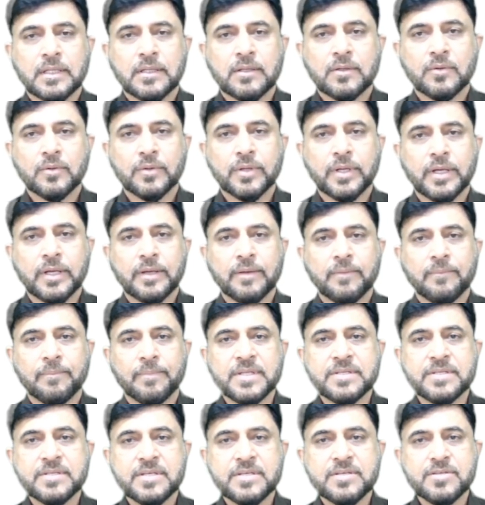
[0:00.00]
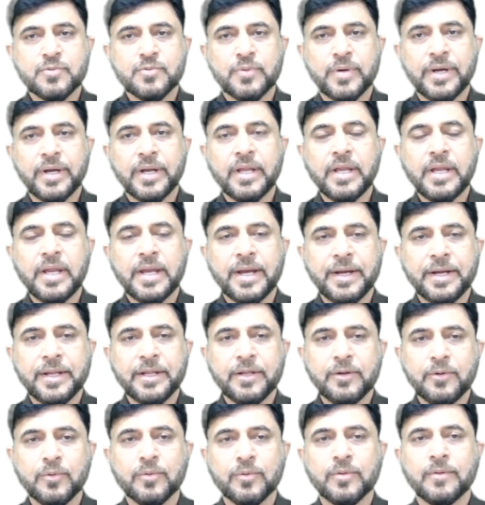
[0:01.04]
Okay, this is
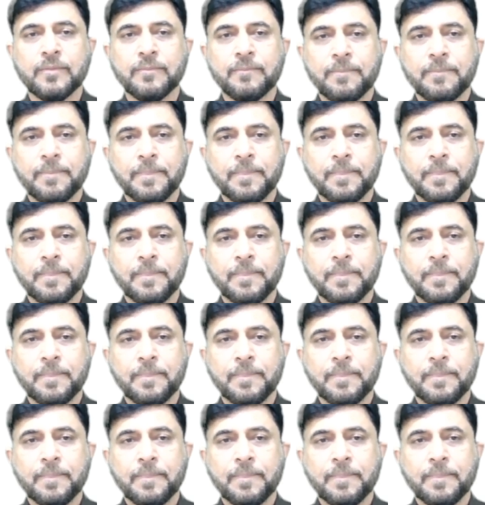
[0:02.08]
20-80 rule.